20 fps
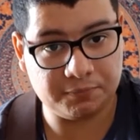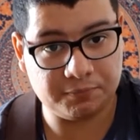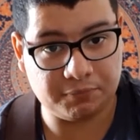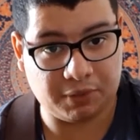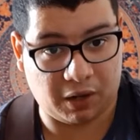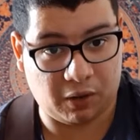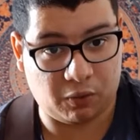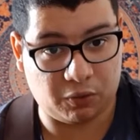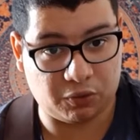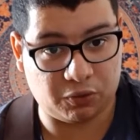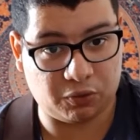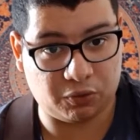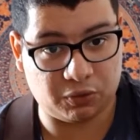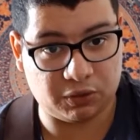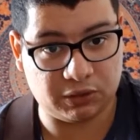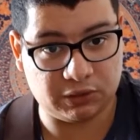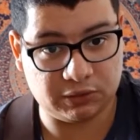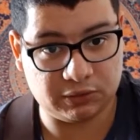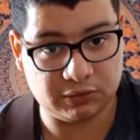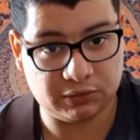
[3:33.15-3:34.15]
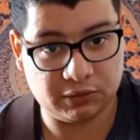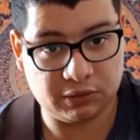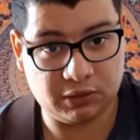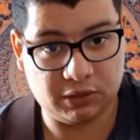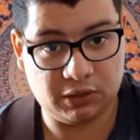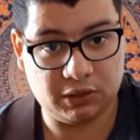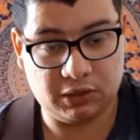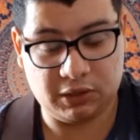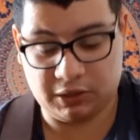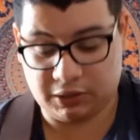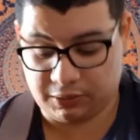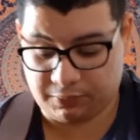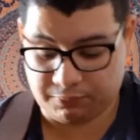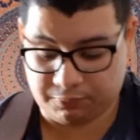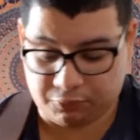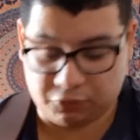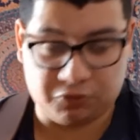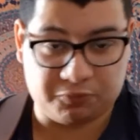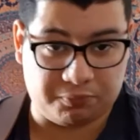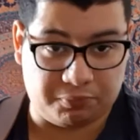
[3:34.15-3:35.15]
power chord
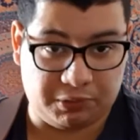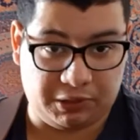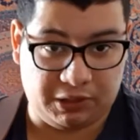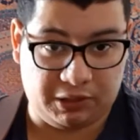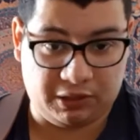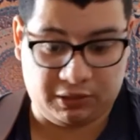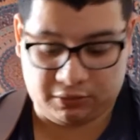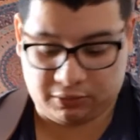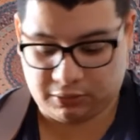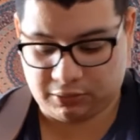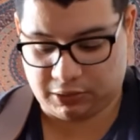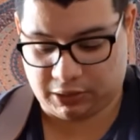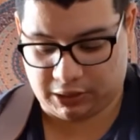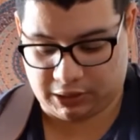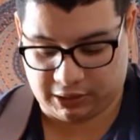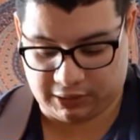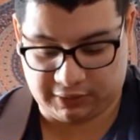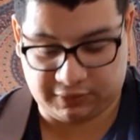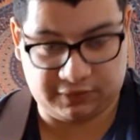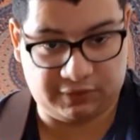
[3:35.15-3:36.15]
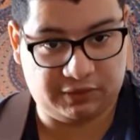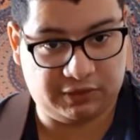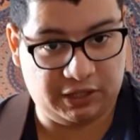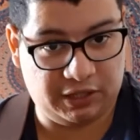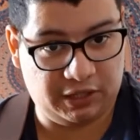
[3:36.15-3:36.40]
would be a D,